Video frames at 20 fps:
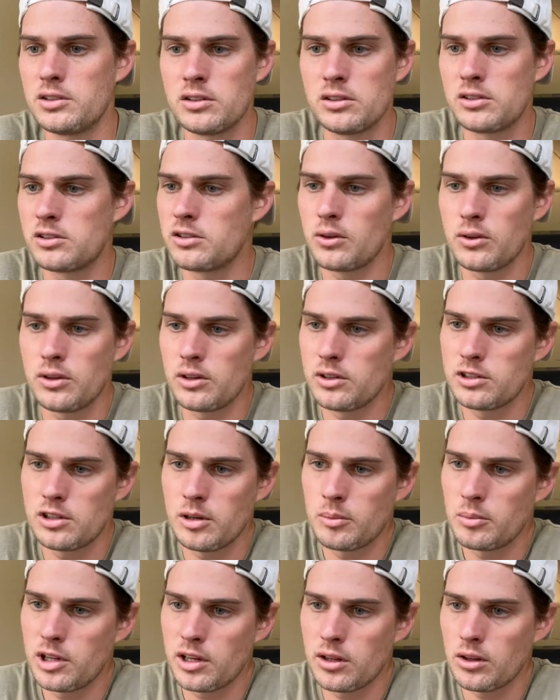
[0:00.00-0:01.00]
just so there's
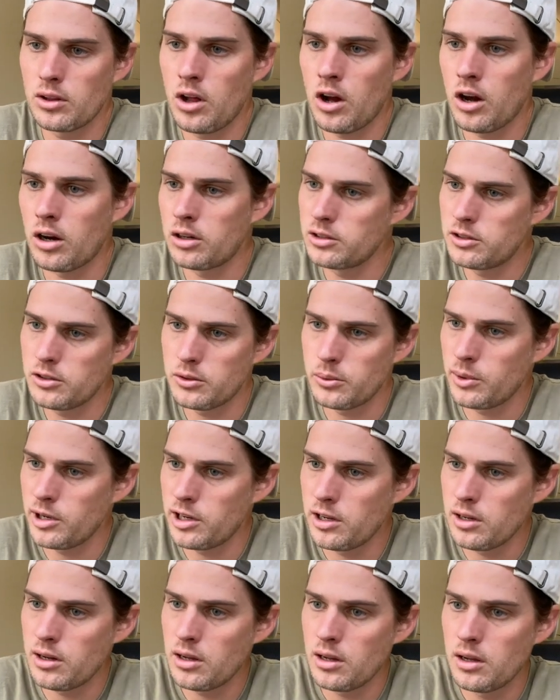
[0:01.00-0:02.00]
something long to
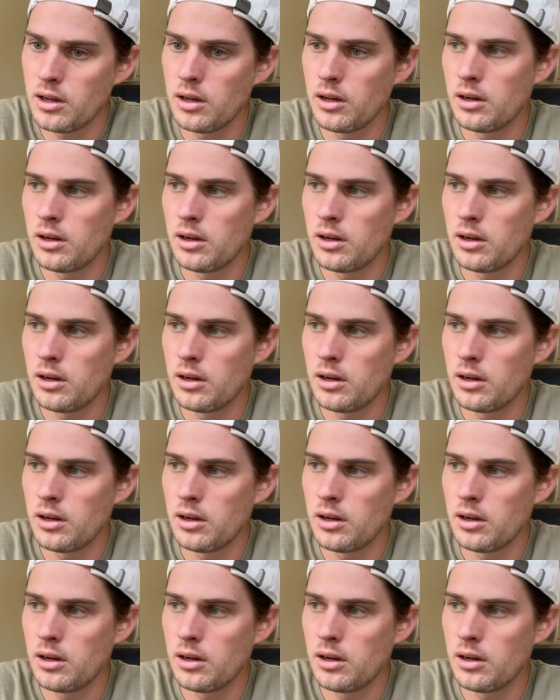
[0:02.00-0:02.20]
read.